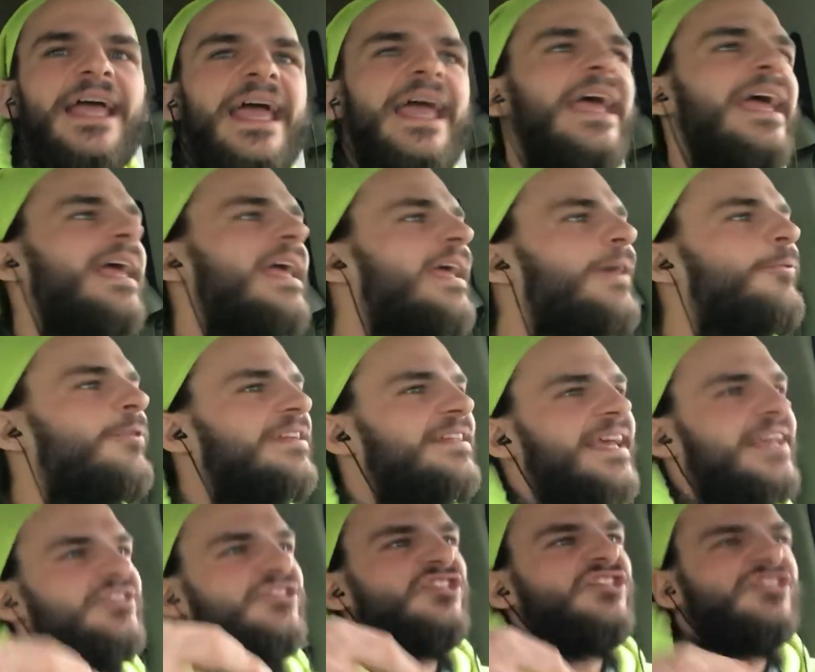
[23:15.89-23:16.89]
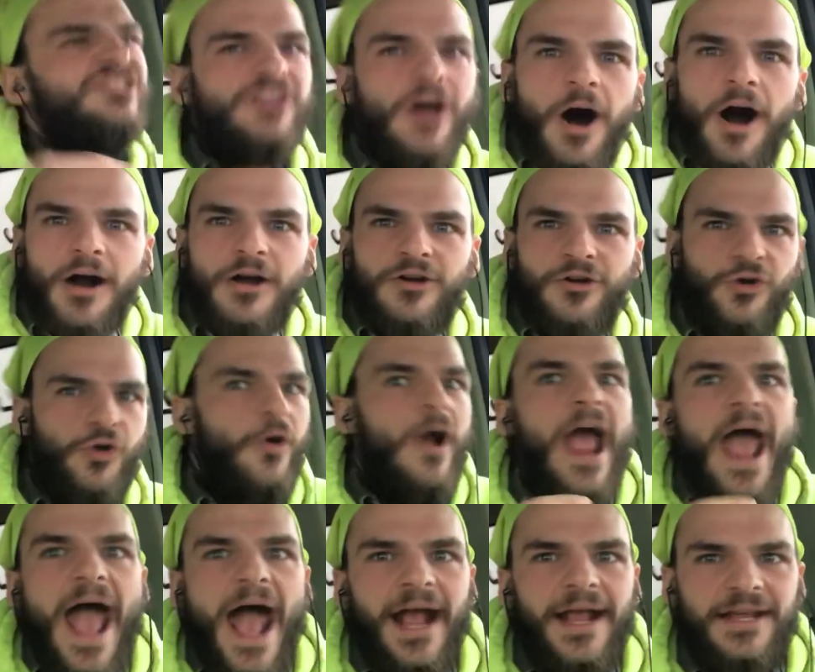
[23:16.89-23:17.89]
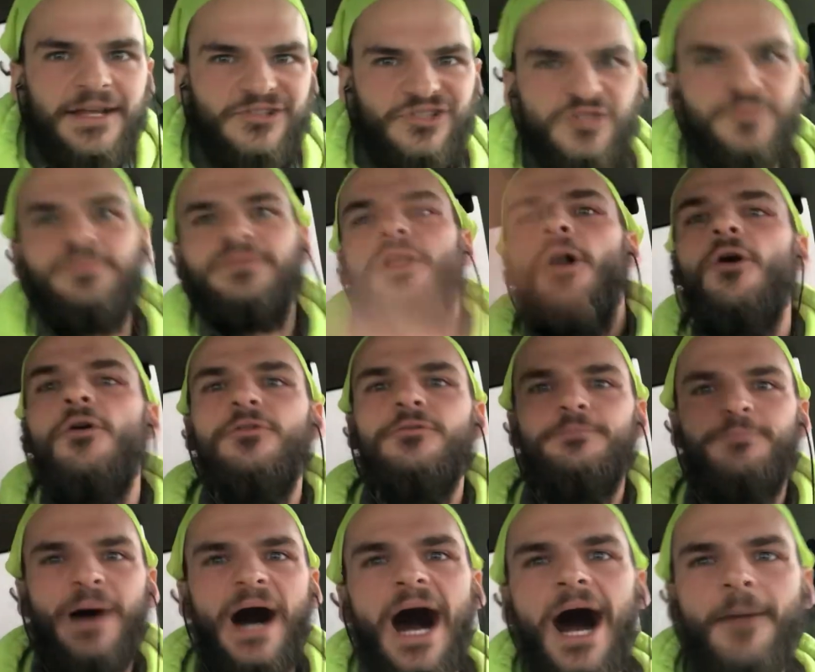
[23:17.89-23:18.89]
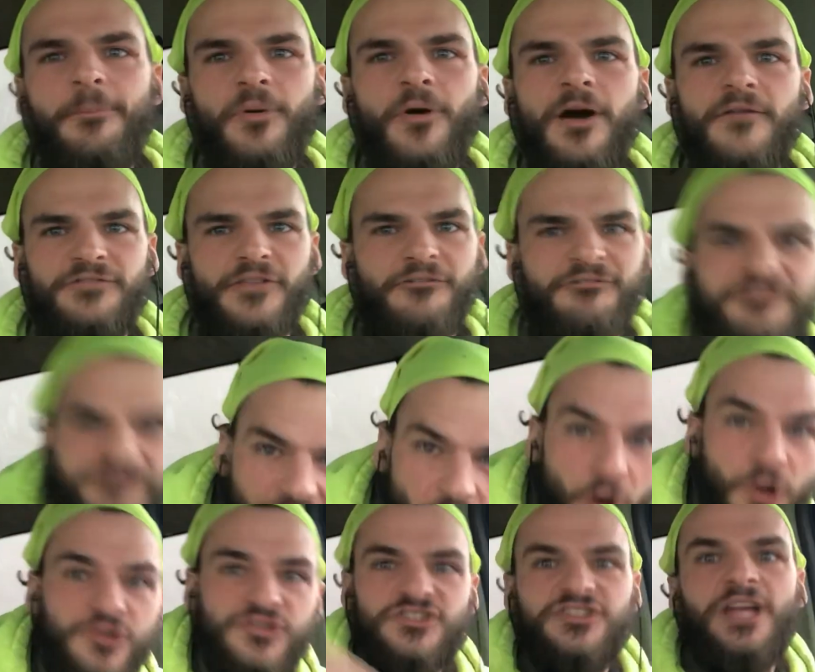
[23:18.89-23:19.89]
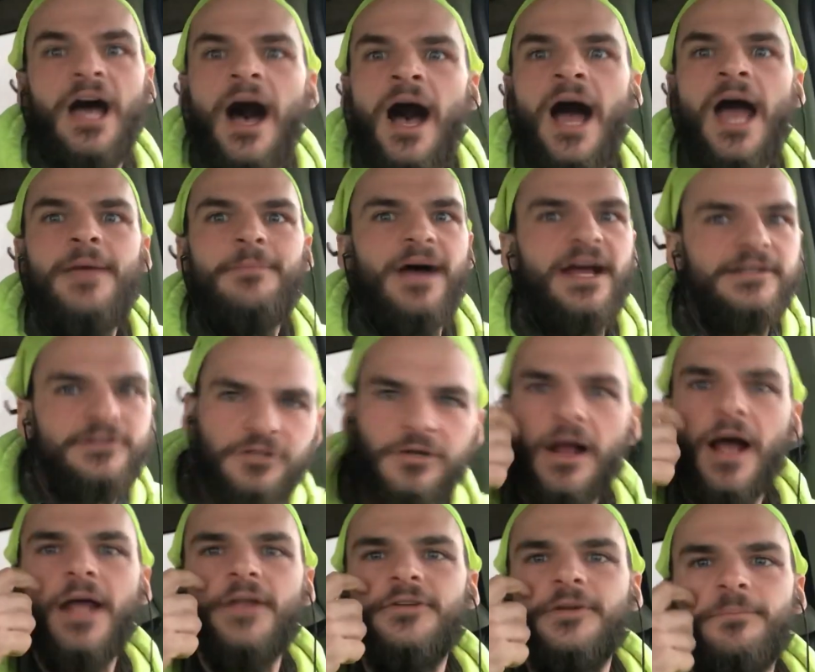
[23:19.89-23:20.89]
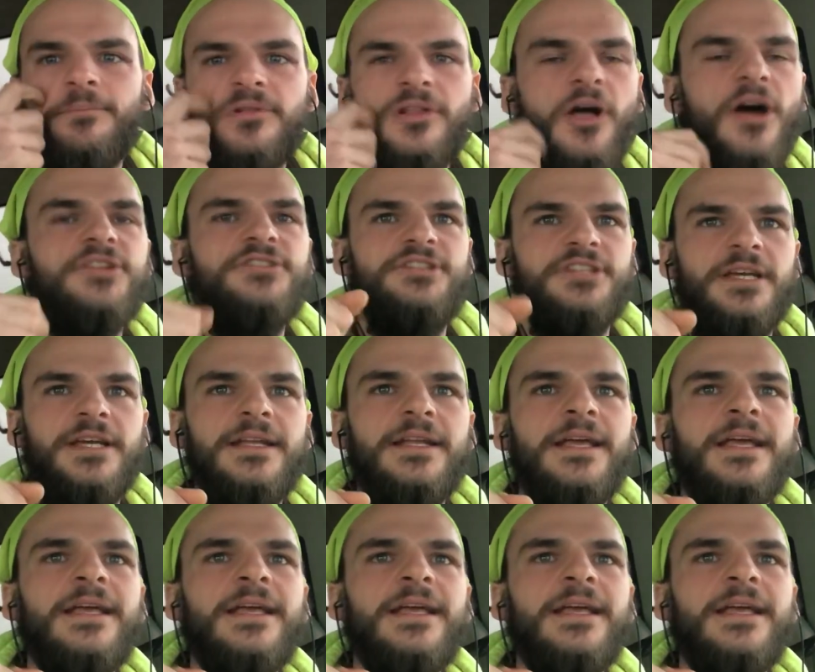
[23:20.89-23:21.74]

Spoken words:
it would get stuck, crack, explode, pop off the first time I tried to plunge it.